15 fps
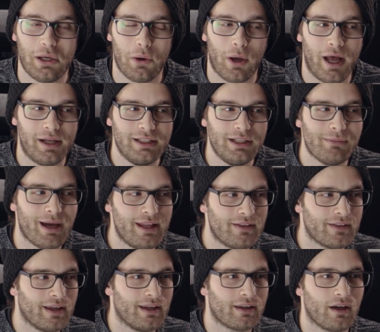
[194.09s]
And you may
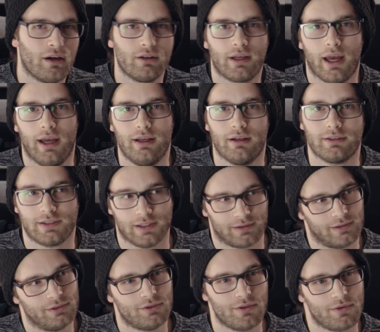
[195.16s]
think, okay,
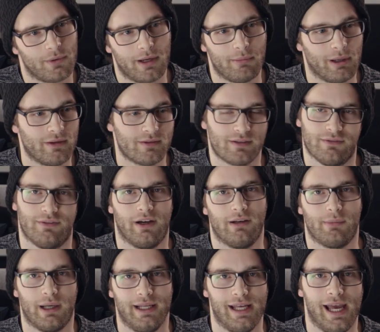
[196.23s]
620 pounds divided
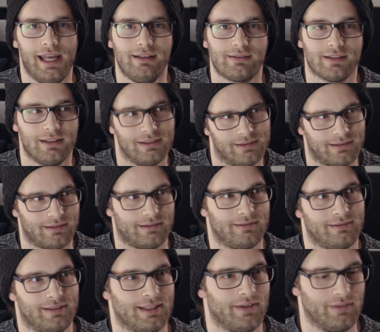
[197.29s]
by eight is
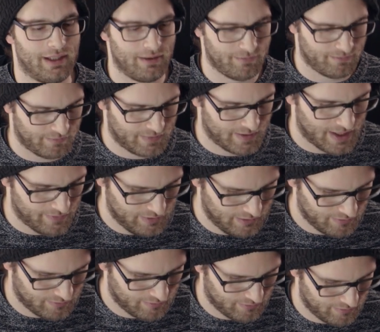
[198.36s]

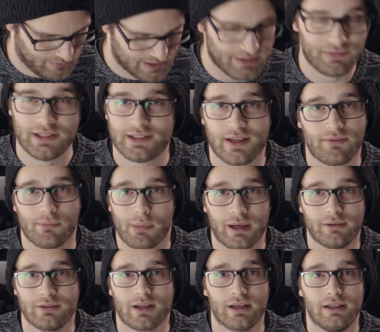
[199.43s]
77, 77
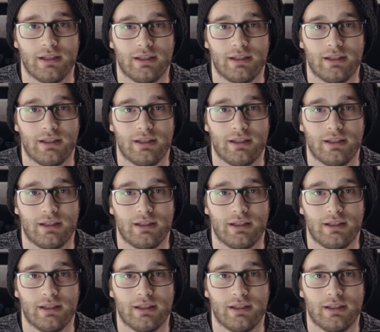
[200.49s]
pounds.